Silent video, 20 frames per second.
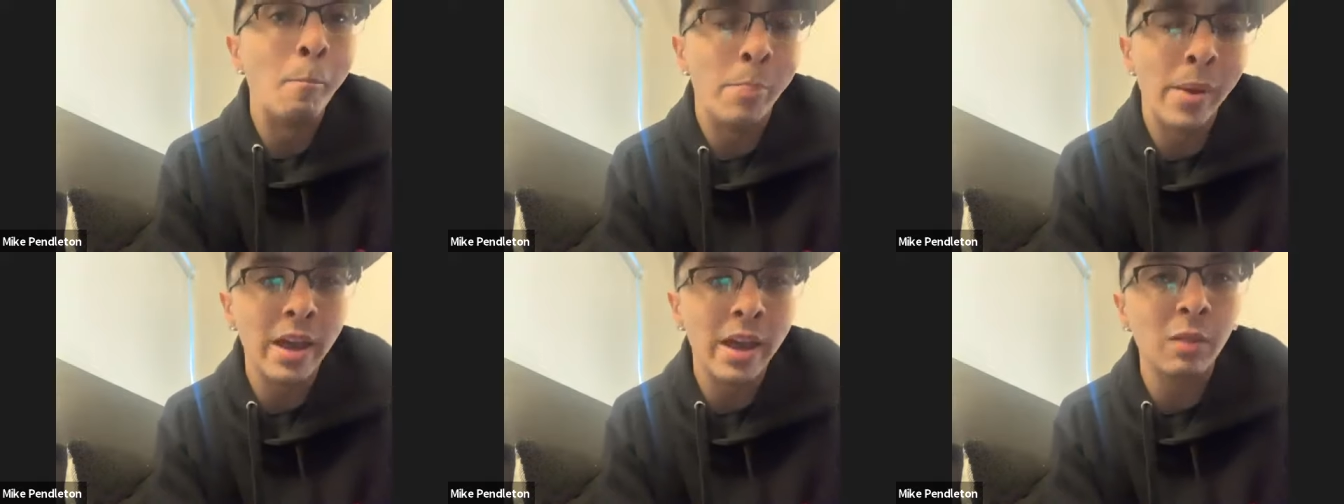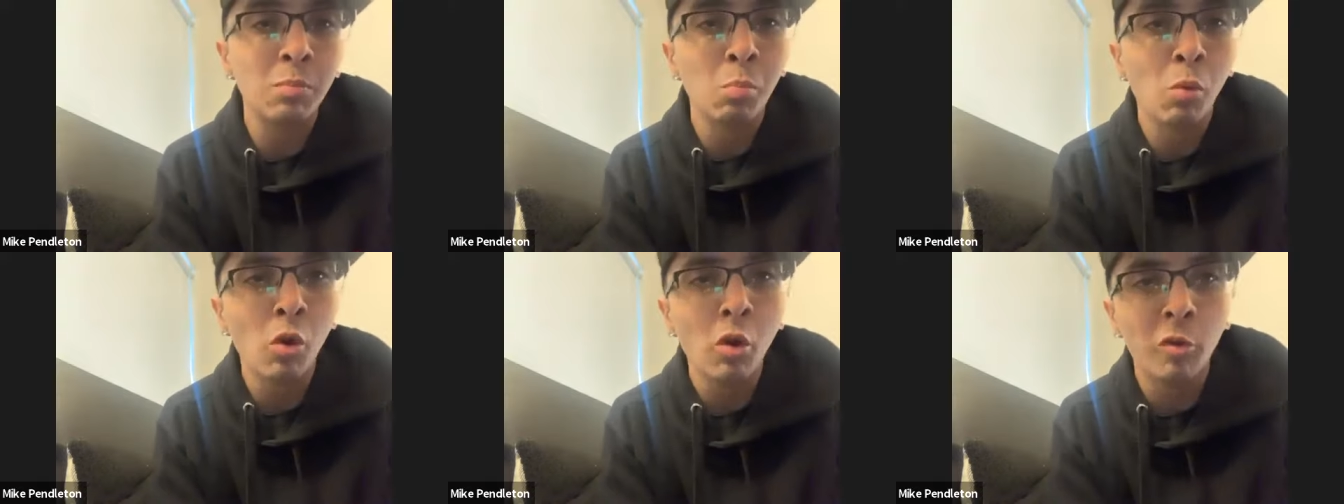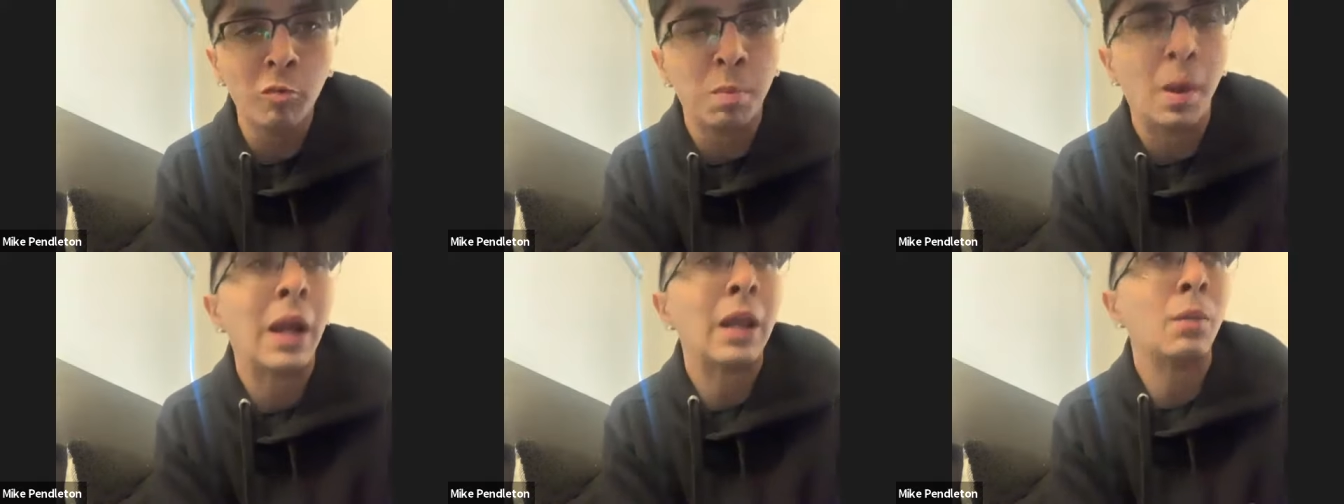Big
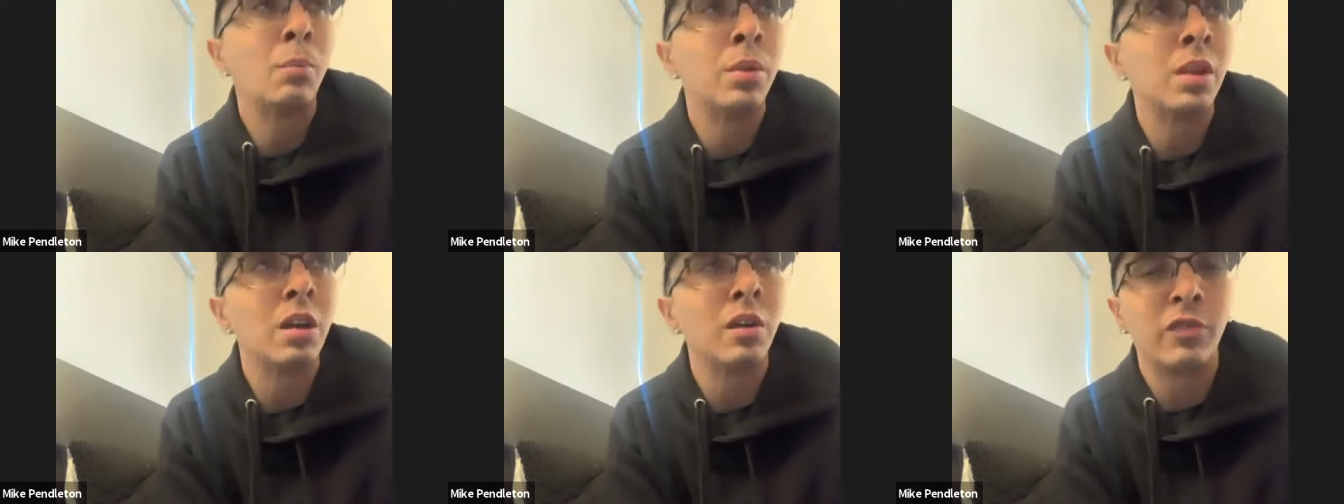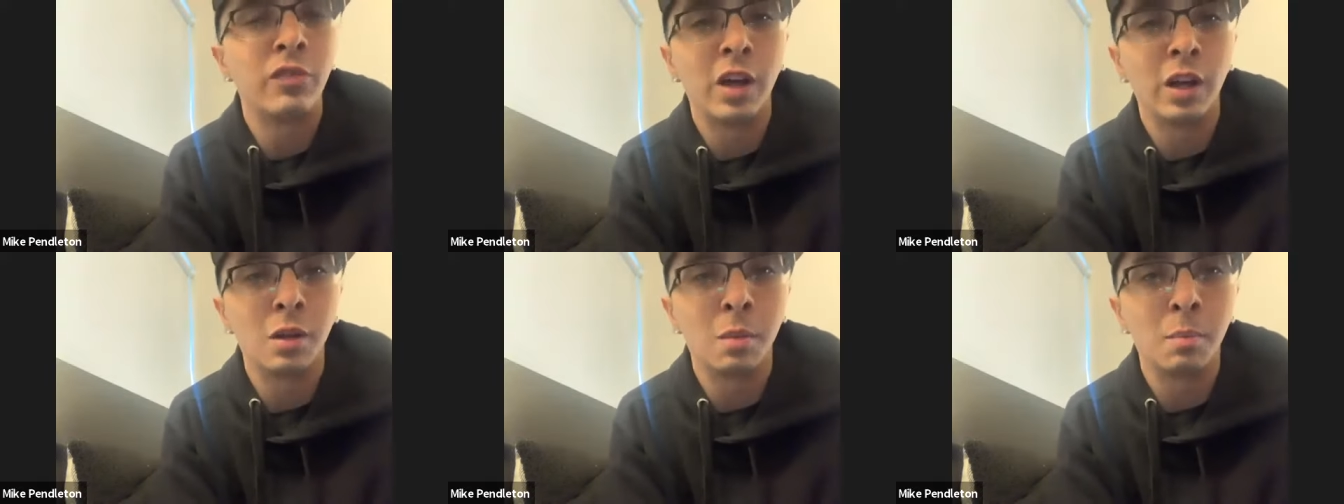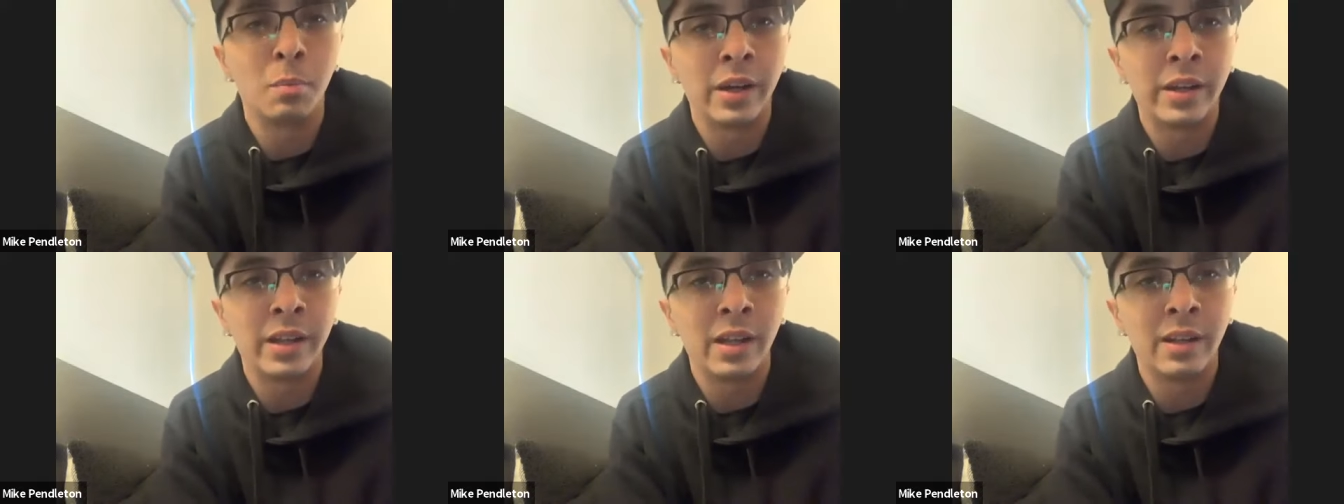move by the PFL to
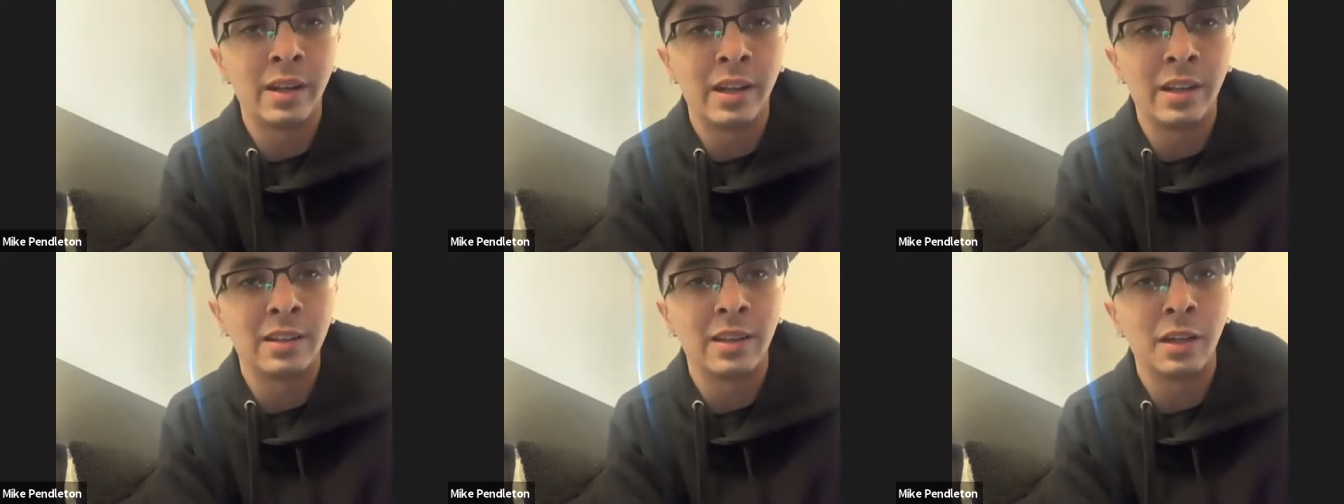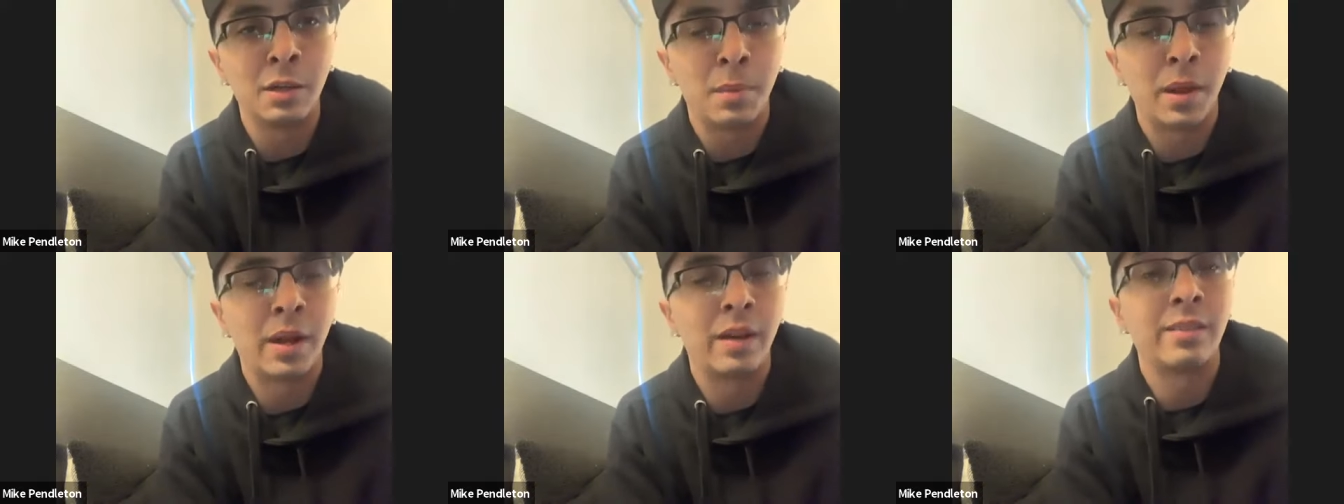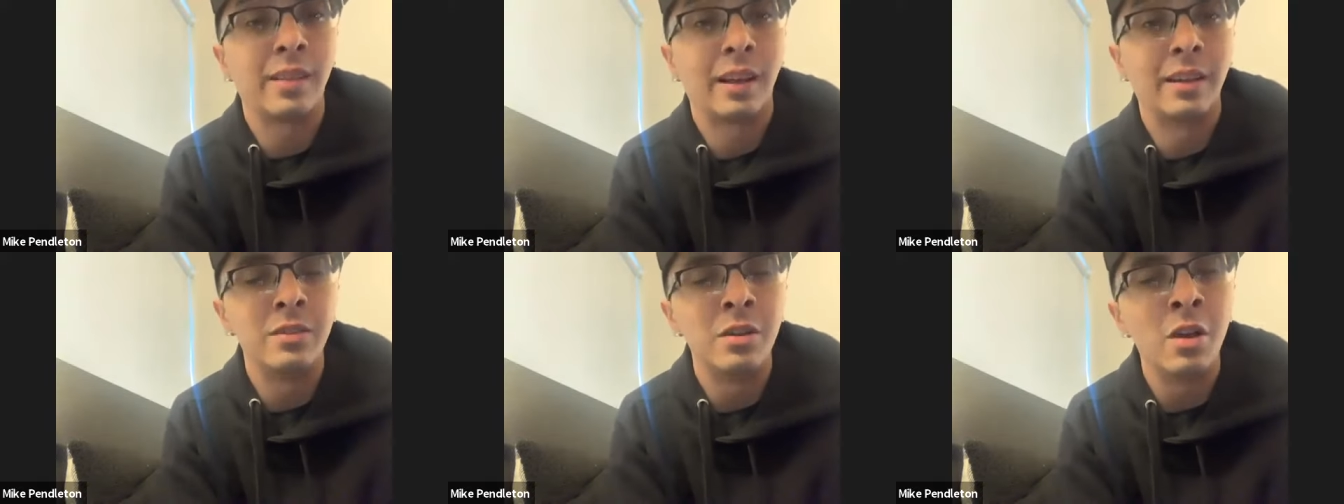bring in Anthony
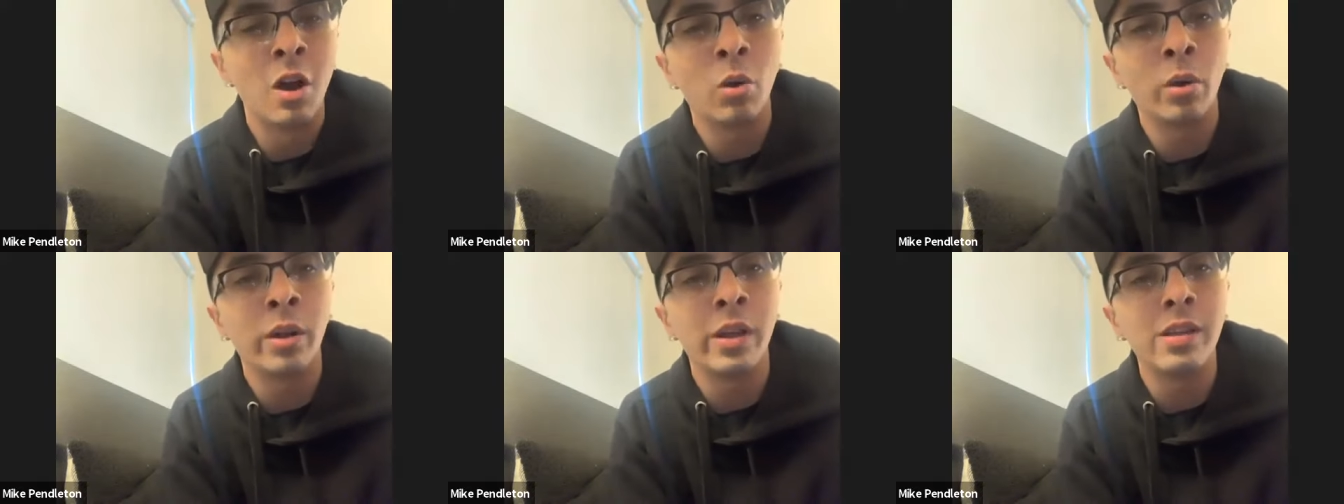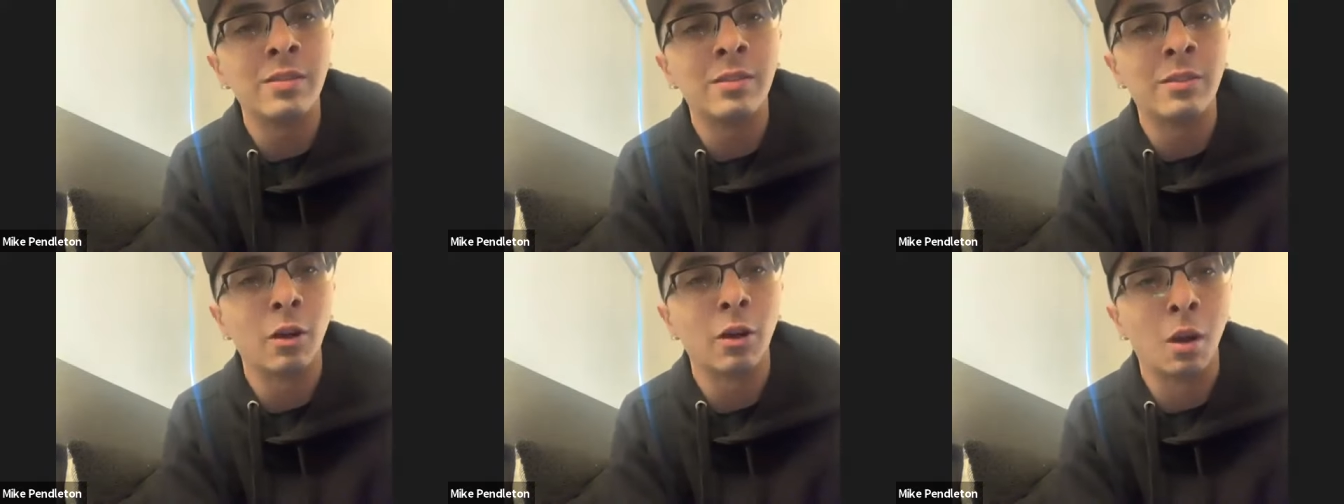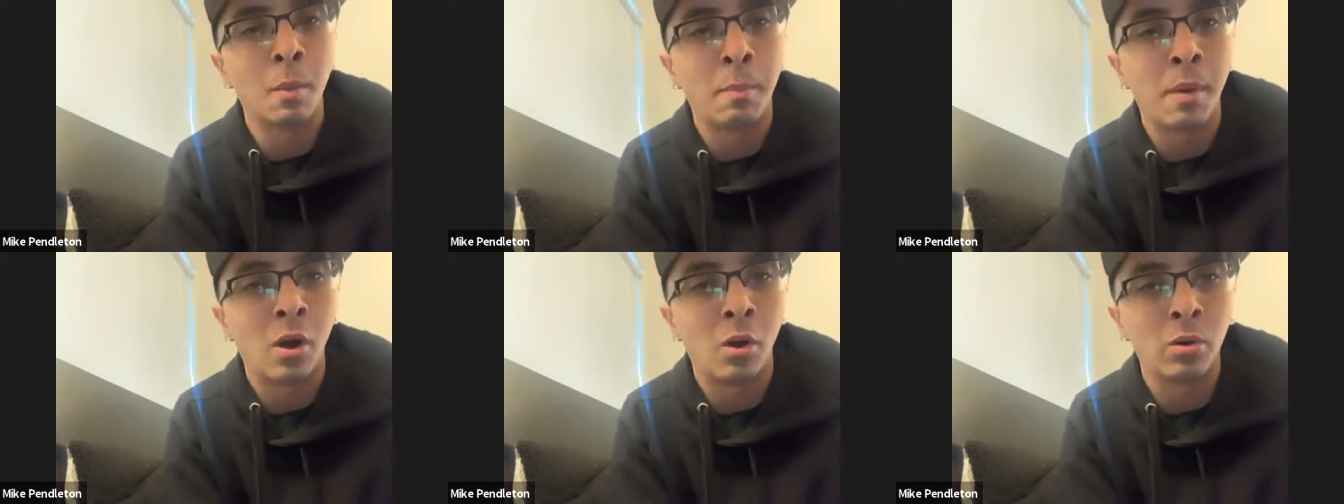Pettis. I know he's your
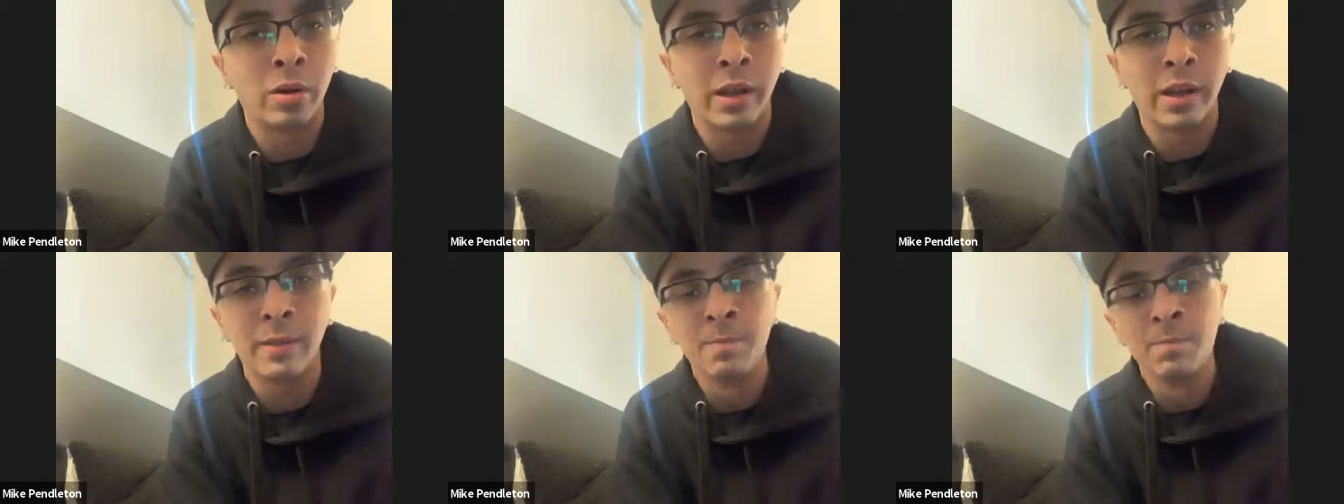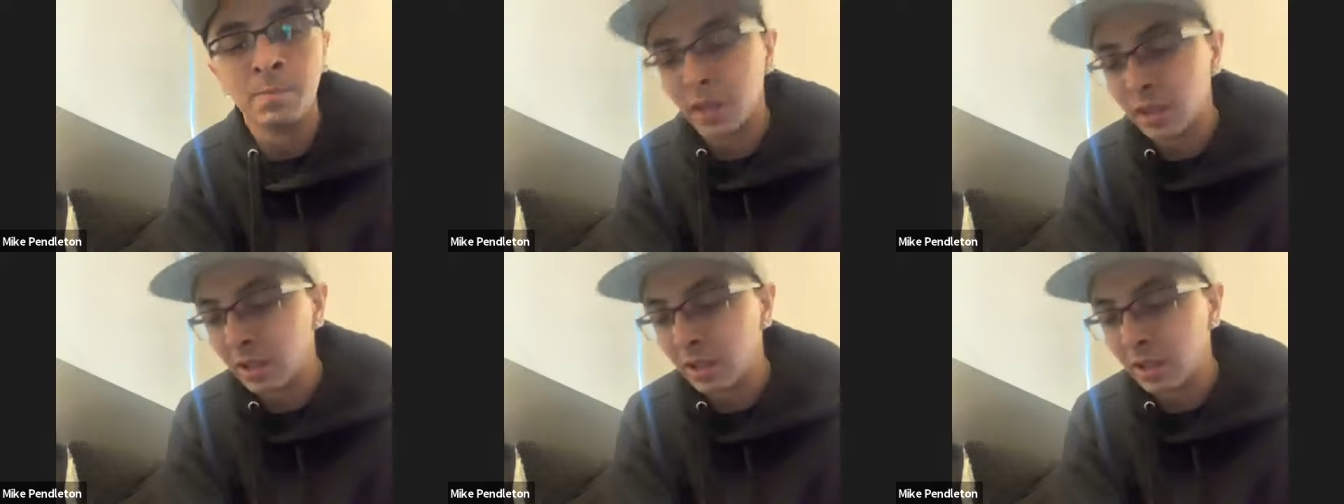opponent.